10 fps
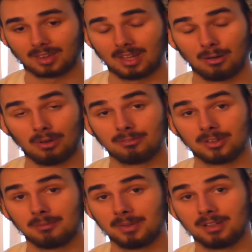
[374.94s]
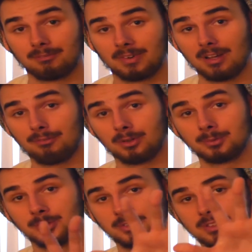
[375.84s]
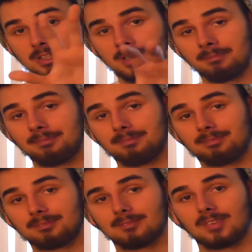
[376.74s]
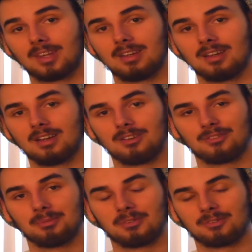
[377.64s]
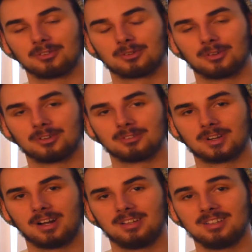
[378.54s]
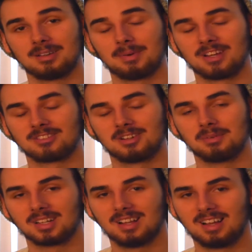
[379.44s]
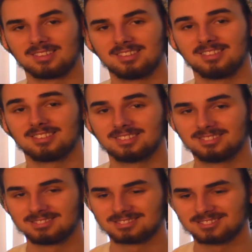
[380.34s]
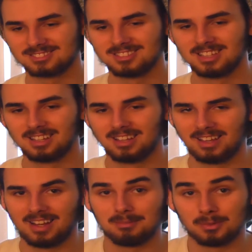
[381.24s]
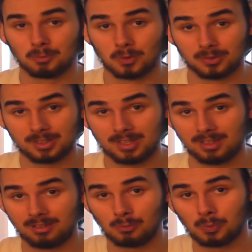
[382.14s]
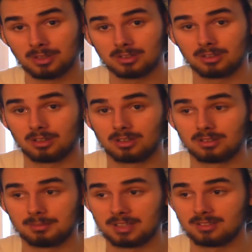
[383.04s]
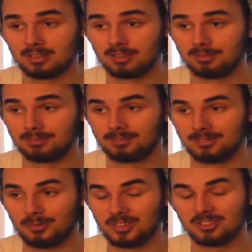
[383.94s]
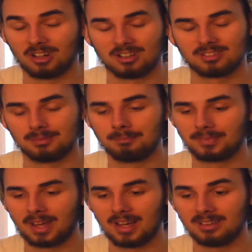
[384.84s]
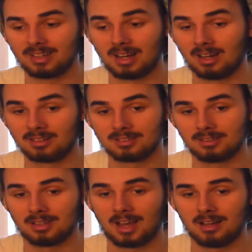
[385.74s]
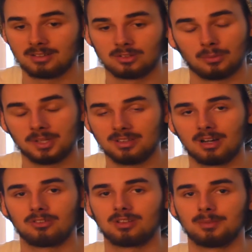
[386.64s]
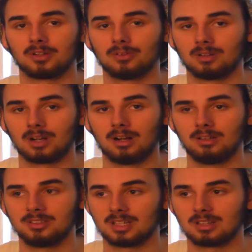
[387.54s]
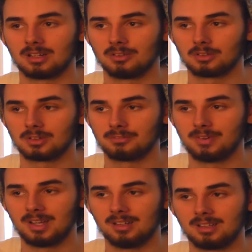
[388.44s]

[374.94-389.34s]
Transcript: However, I've been on five film shoots today. Through my first quarter of college, I passed all my classes and I'm enrolled in winter semester, which is awesome. I, I honestly had so many doubts about going to college. I thought I was going to fail.